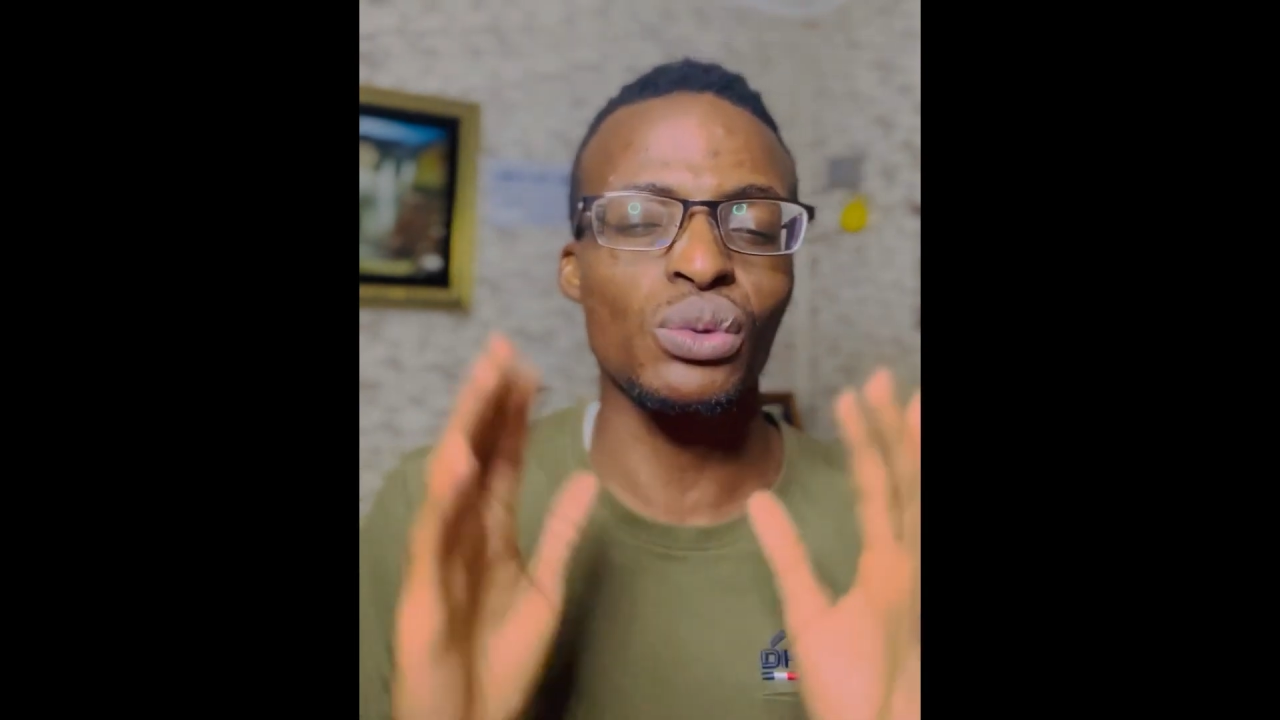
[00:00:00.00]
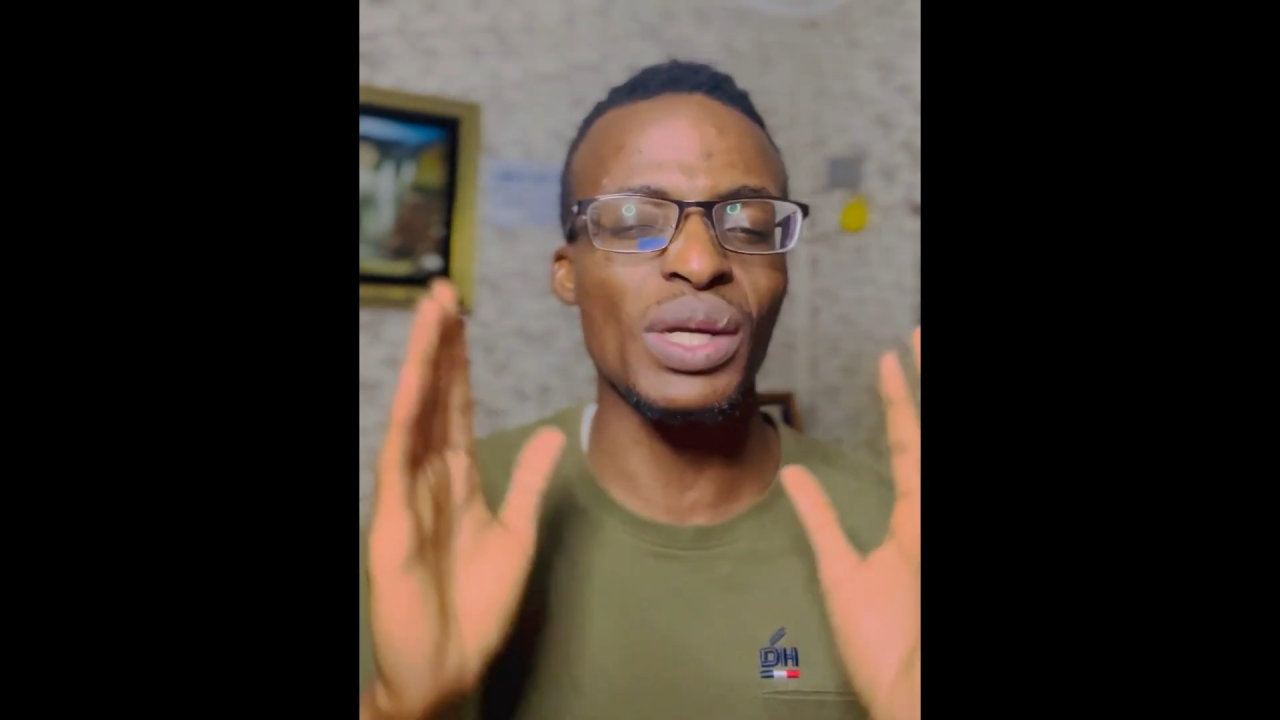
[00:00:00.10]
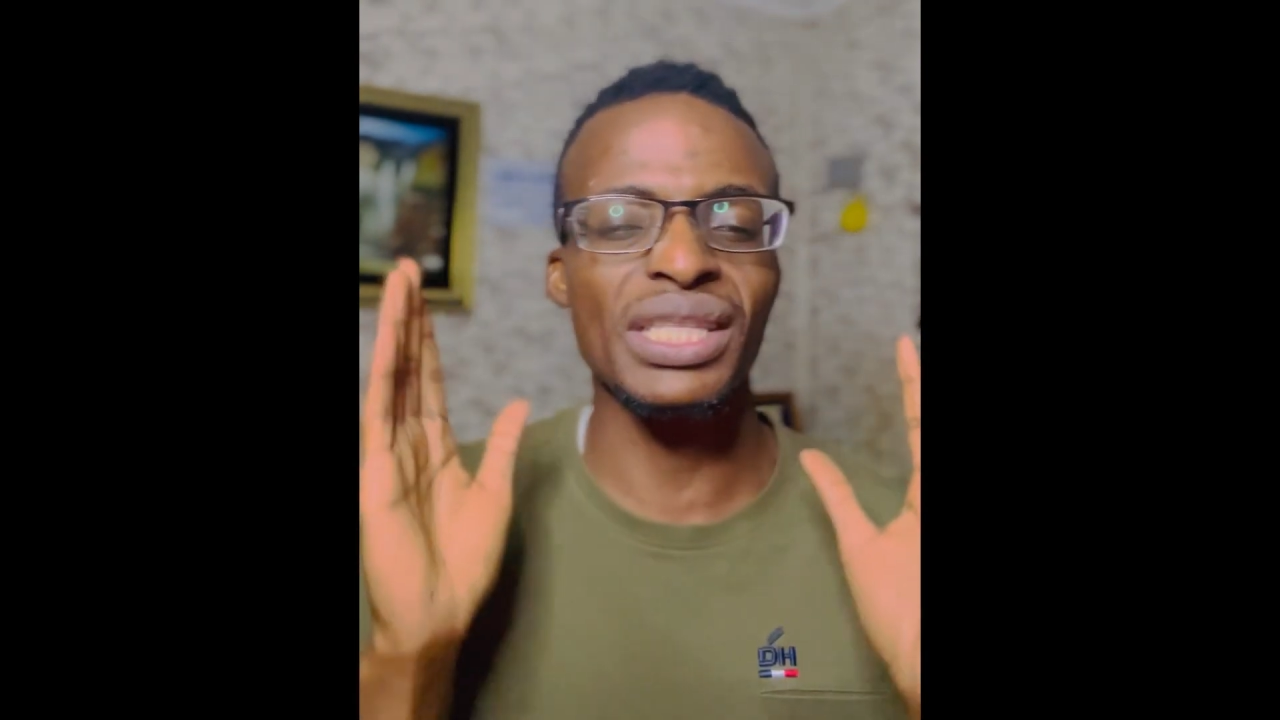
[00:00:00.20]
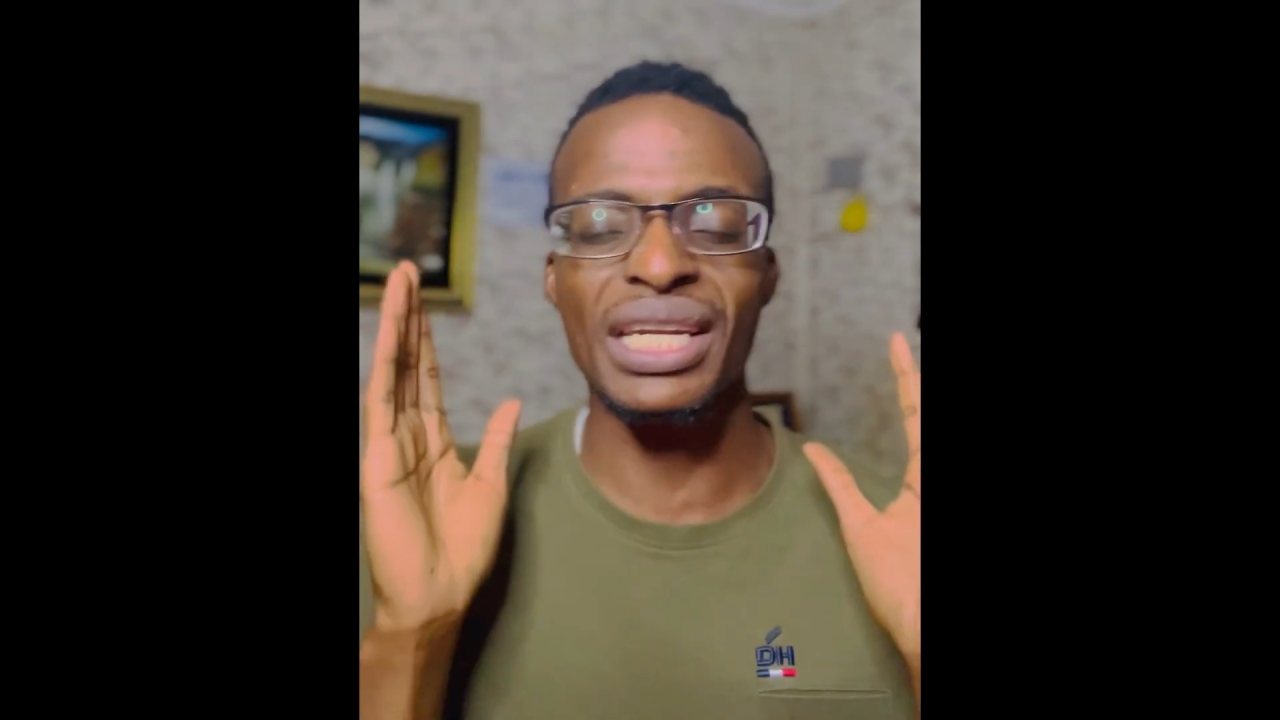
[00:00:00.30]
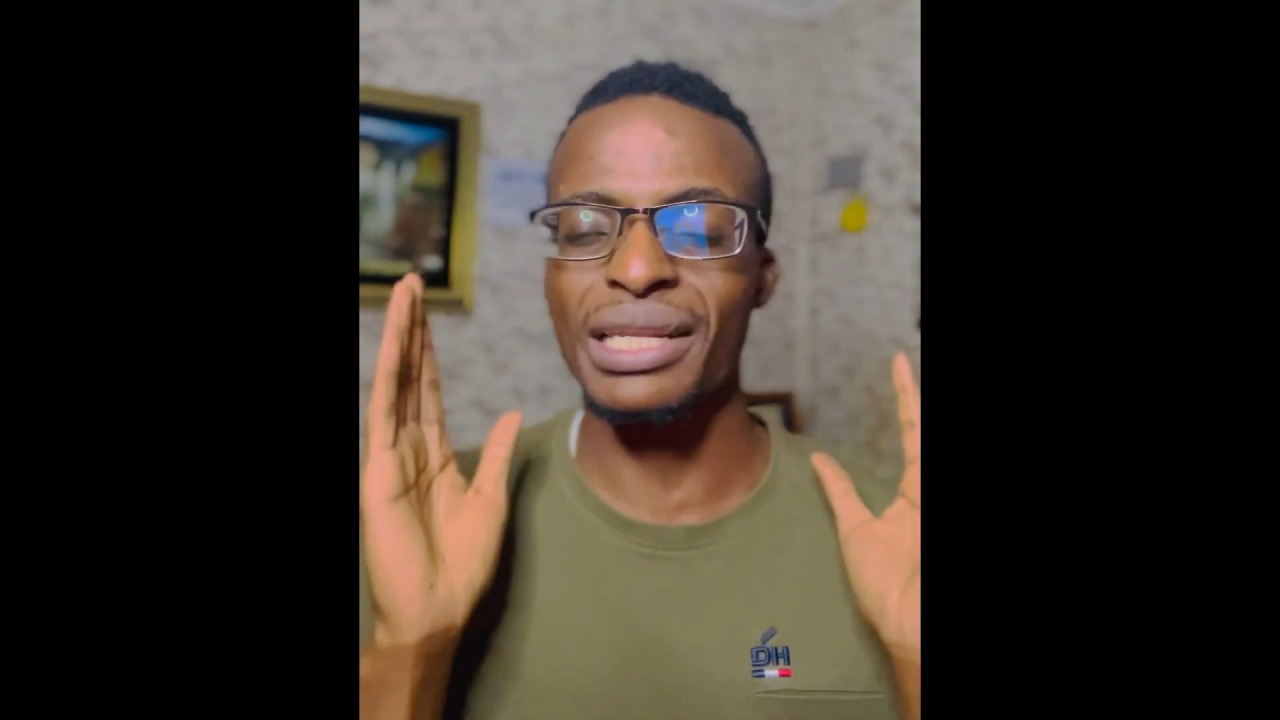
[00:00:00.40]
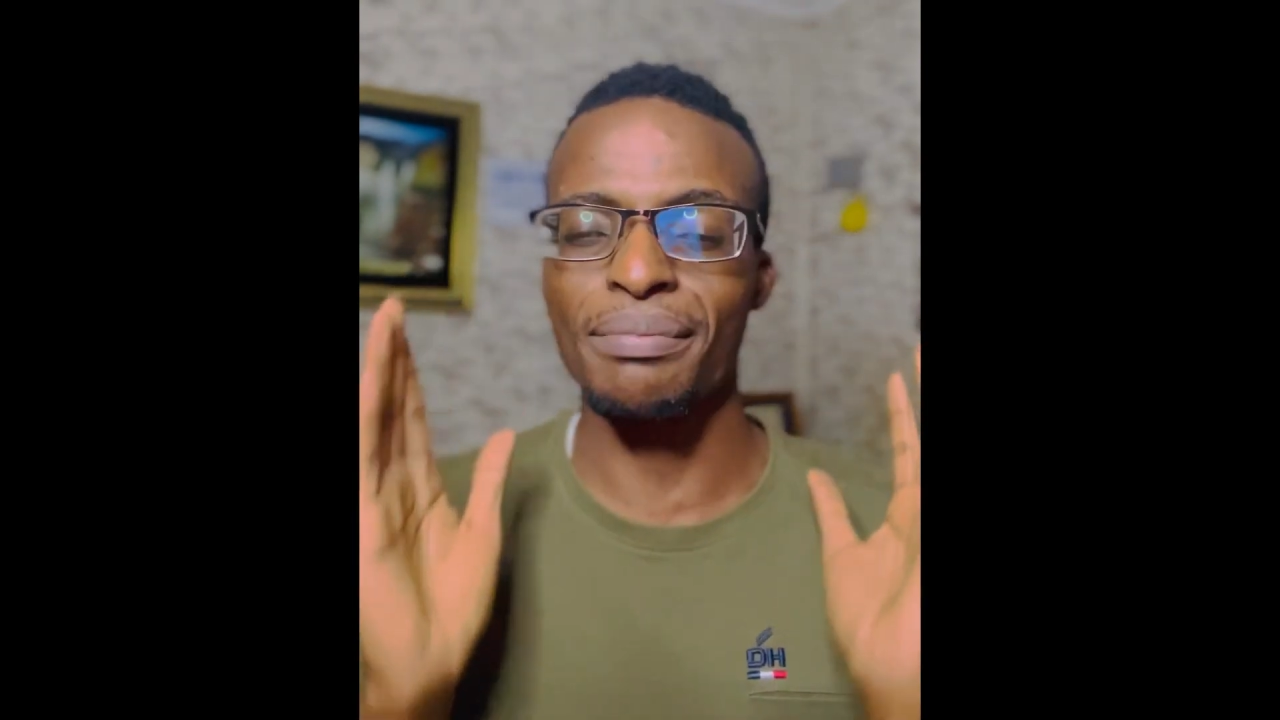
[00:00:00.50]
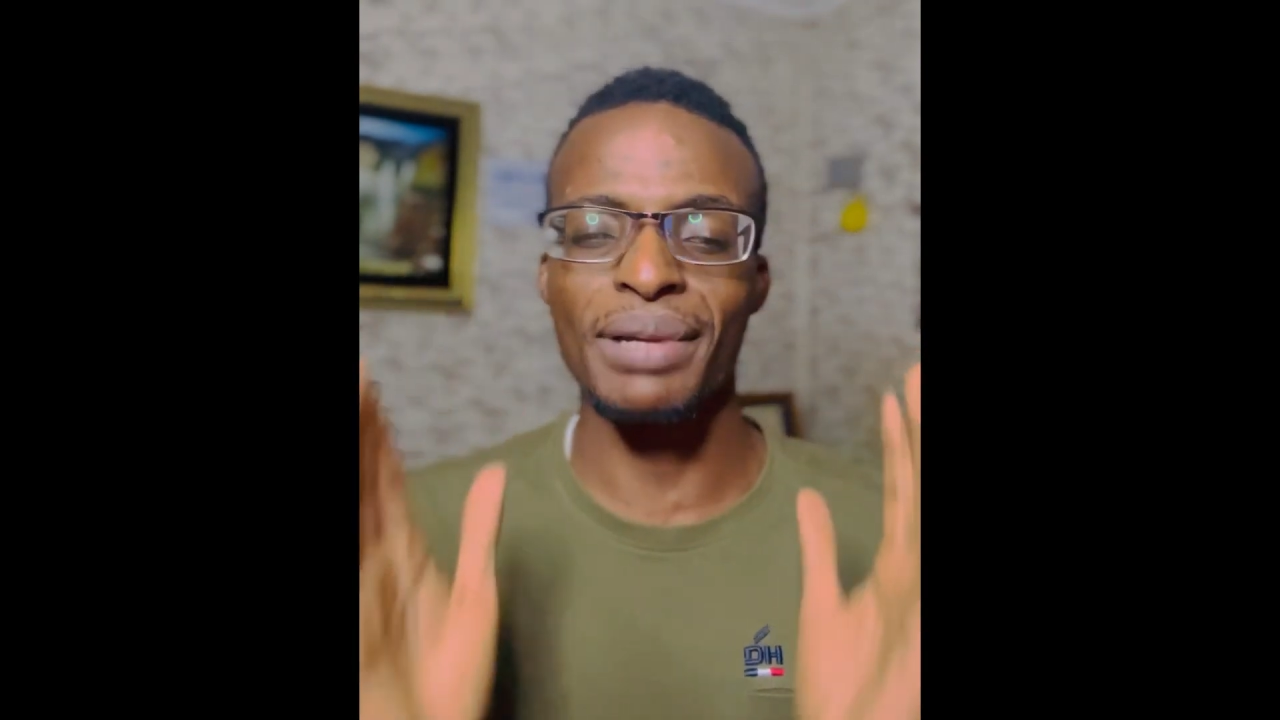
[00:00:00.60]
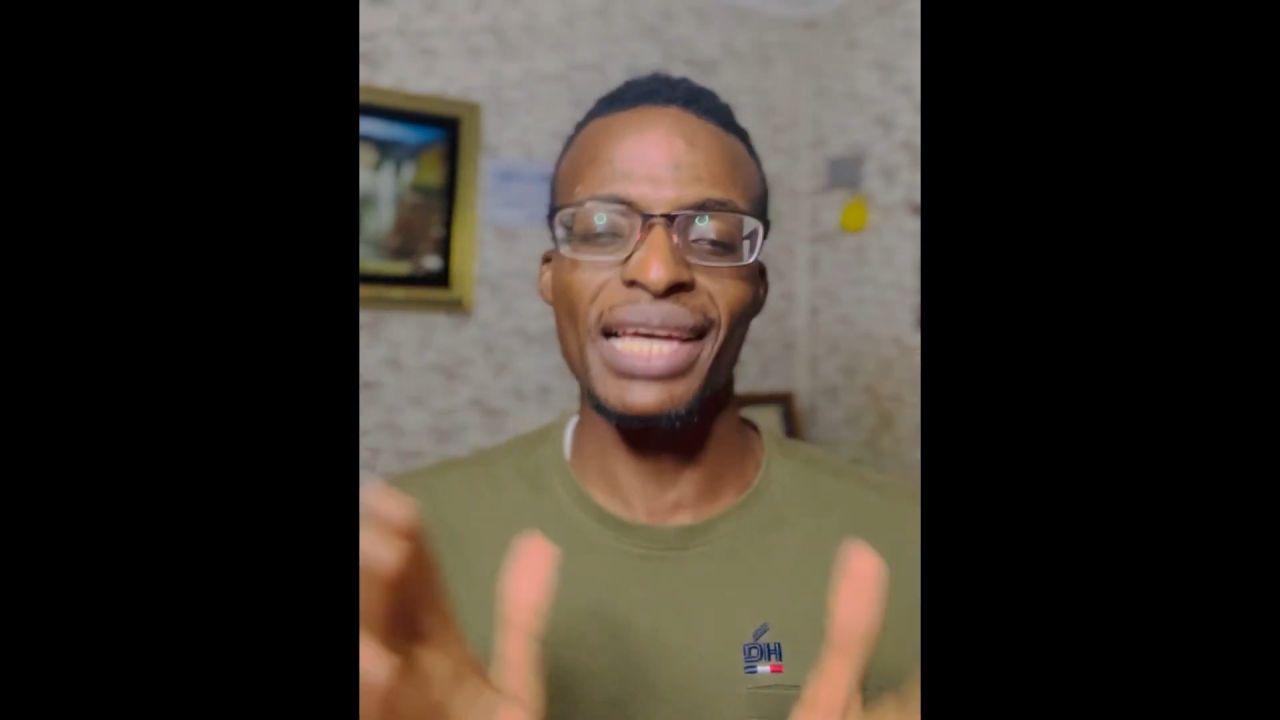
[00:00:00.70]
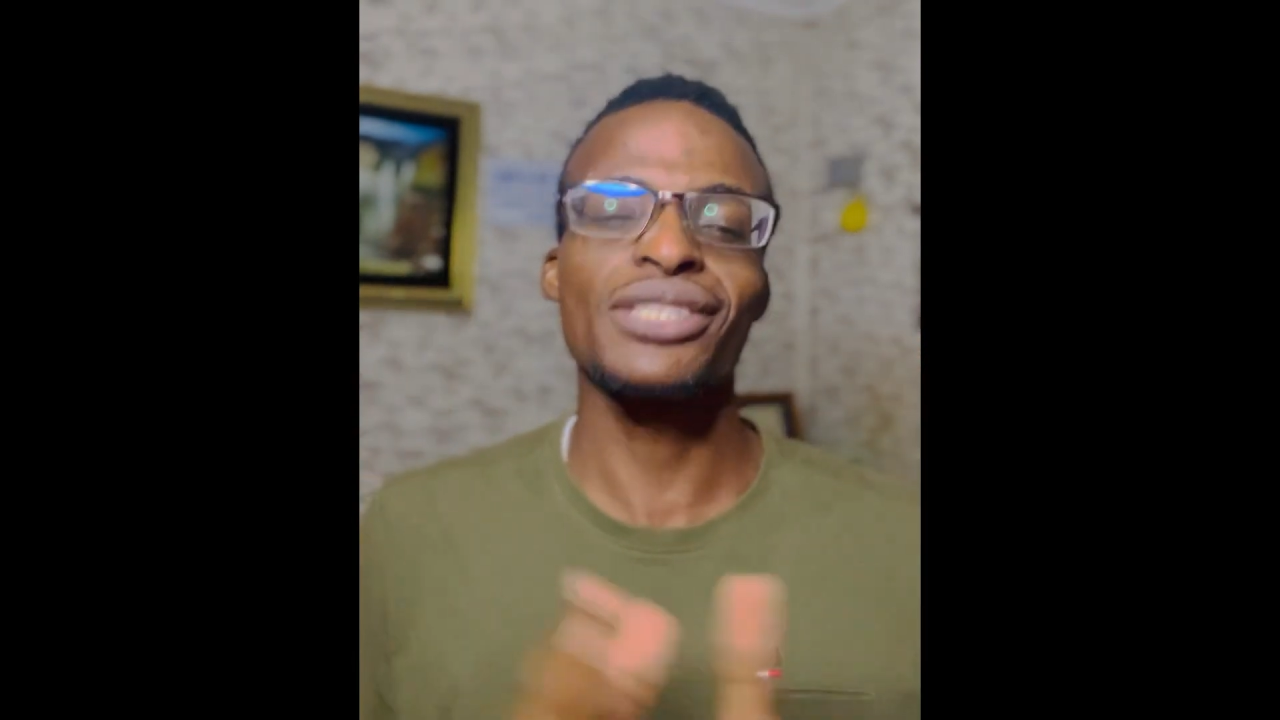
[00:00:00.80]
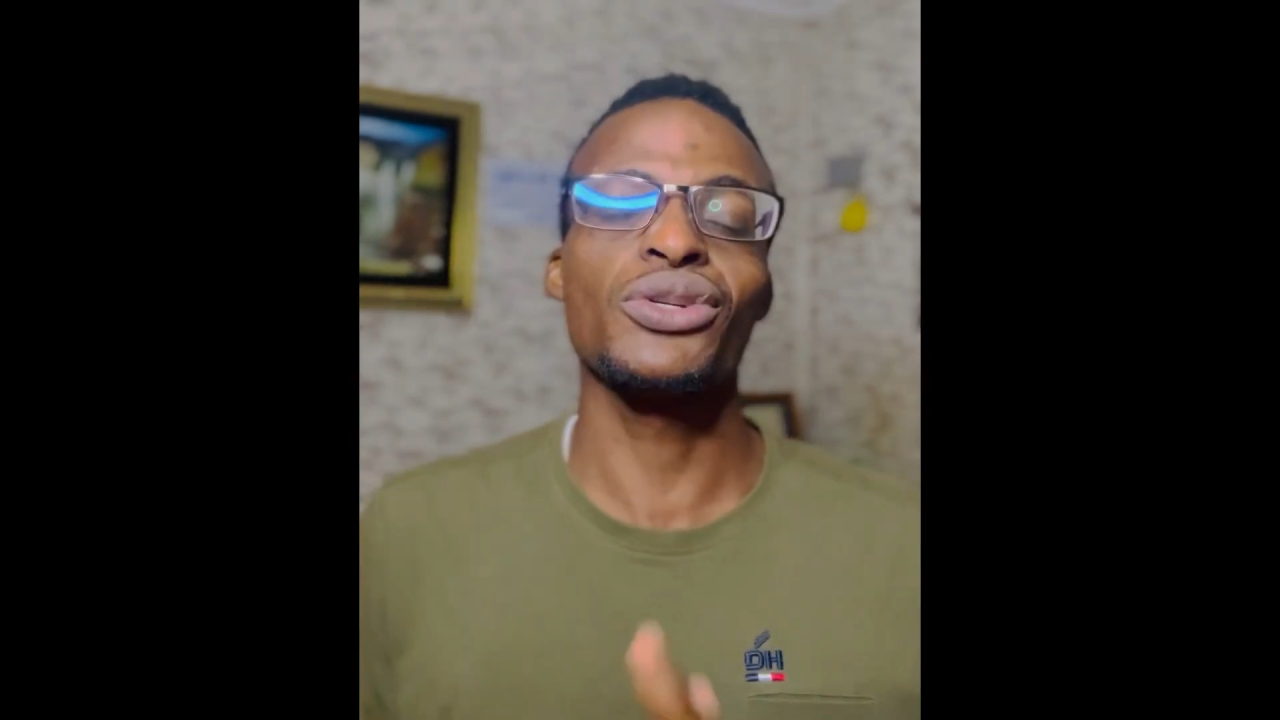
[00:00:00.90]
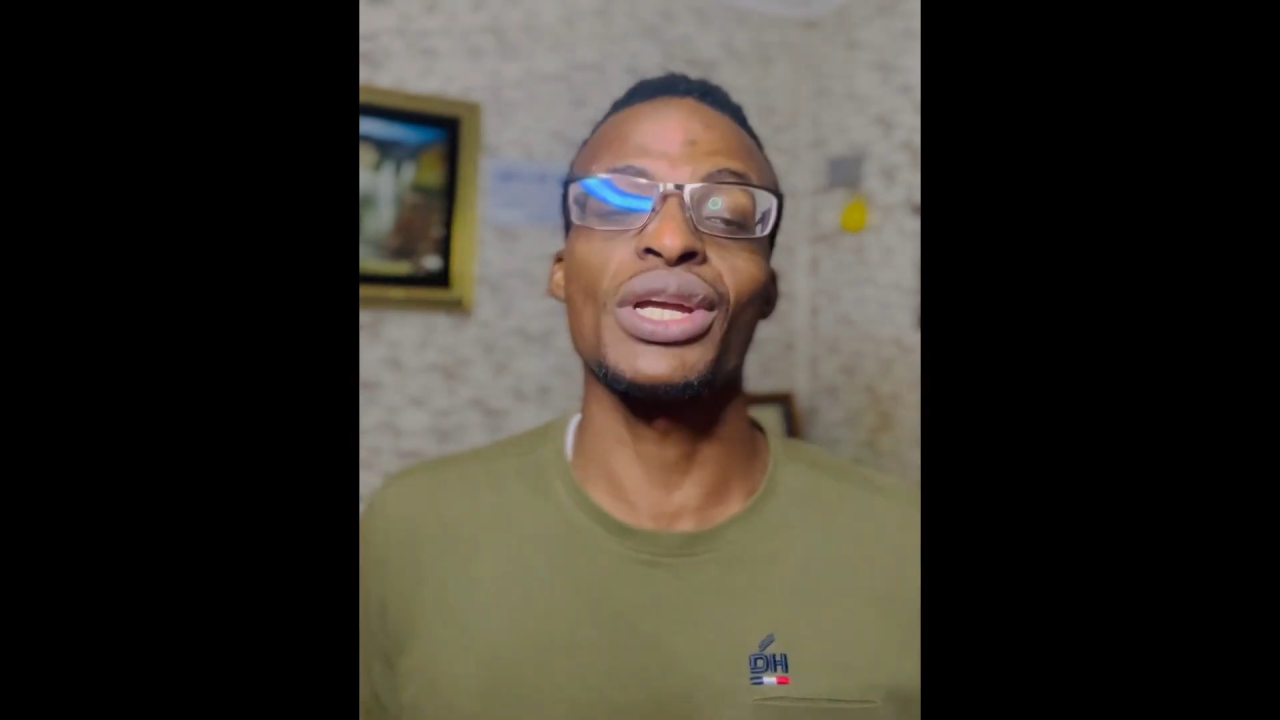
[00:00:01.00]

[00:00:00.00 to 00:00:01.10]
word really blessed